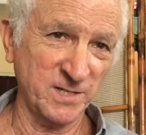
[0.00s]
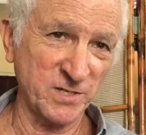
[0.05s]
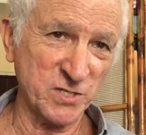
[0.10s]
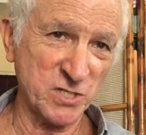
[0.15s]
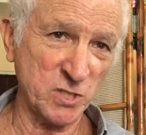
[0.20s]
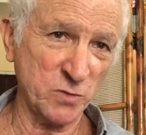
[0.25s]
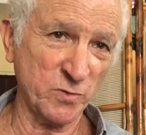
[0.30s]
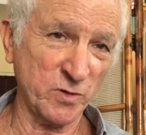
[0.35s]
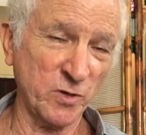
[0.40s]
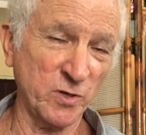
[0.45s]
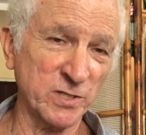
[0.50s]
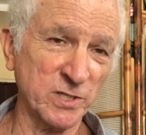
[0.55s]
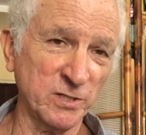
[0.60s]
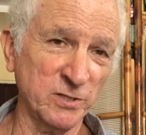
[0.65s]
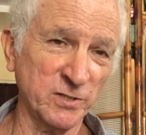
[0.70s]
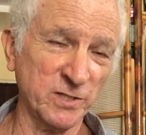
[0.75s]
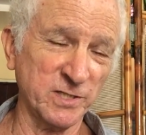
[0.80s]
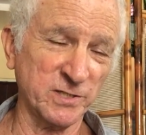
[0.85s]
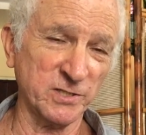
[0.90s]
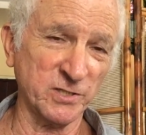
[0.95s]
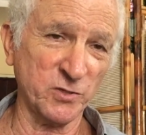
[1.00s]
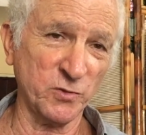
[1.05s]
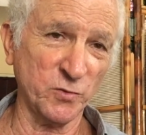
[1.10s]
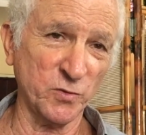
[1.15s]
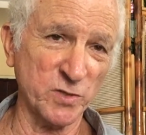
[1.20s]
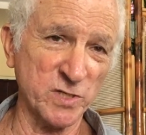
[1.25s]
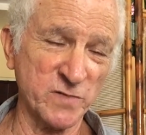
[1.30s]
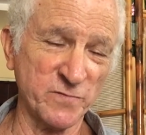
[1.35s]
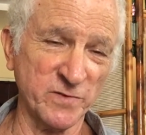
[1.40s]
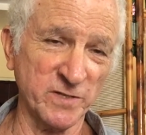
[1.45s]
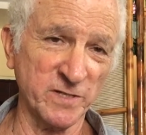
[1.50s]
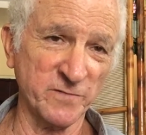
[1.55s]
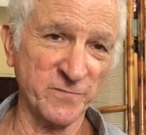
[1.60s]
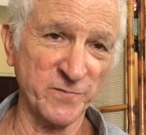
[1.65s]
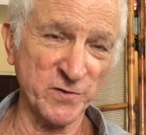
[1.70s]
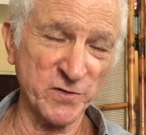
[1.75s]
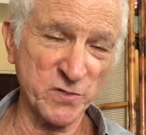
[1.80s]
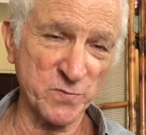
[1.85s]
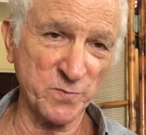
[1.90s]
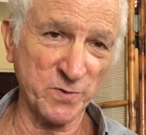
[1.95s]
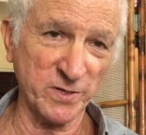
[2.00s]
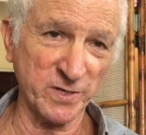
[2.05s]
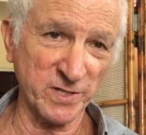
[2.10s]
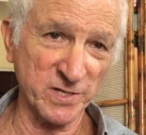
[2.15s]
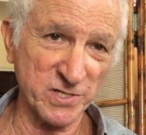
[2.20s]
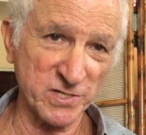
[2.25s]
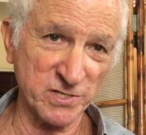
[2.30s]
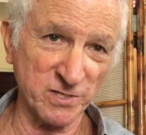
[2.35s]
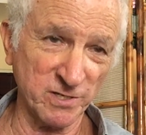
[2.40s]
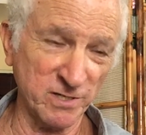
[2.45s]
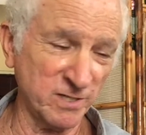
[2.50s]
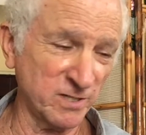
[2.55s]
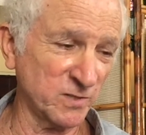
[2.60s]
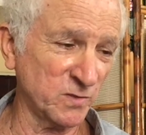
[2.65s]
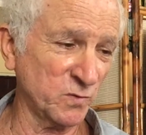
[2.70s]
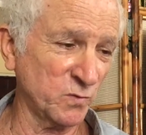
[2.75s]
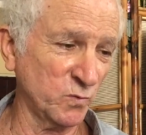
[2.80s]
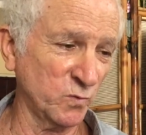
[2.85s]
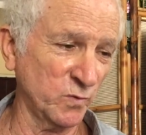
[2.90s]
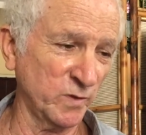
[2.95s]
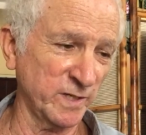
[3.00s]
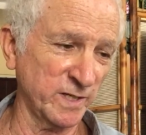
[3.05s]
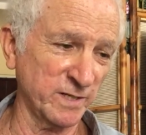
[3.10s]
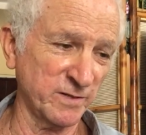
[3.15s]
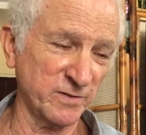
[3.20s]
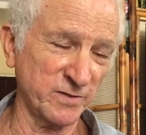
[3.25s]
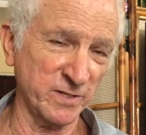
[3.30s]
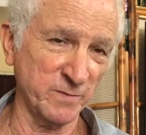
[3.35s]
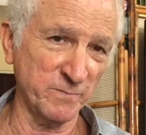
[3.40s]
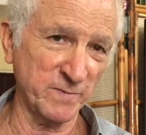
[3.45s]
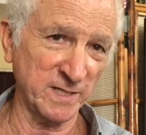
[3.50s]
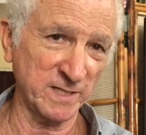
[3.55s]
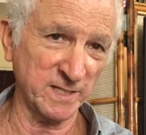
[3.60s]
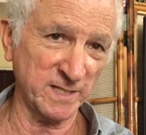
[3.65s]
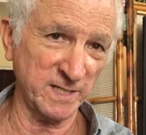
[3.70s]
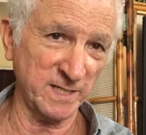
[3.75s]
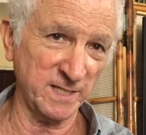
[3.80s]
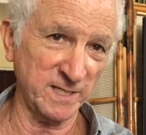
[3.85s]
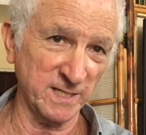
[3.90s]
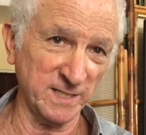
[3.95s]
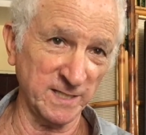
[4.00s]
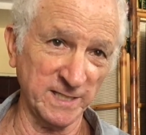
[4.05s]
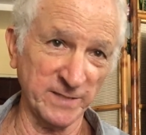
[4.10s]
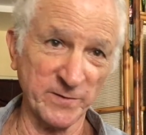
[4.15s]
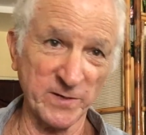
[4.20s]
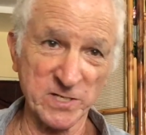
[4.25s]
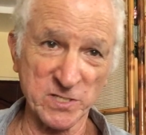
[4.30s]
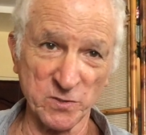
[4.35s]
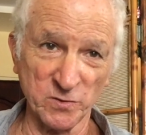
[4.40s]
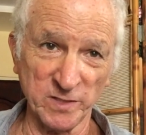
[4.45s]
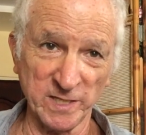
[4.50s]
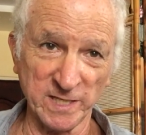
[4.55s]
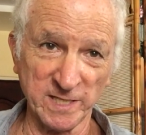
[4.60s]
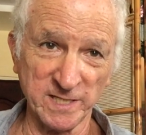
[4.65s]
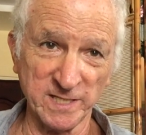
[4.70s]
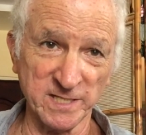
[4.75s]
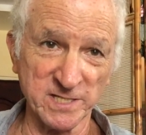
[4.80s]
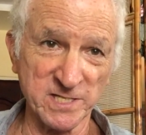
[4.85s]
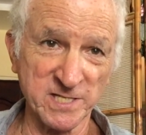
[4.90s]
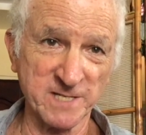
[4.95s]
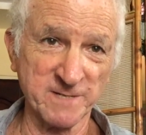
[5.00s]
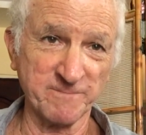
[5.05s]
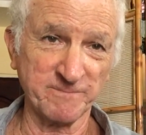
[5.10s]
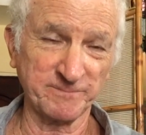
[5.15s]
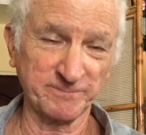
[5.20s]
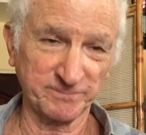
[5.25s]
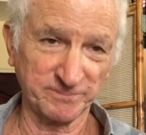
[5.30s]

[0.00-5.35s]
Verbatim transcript: So we're going to look at the chords for the first part of the song where the melody and lyrics go like this.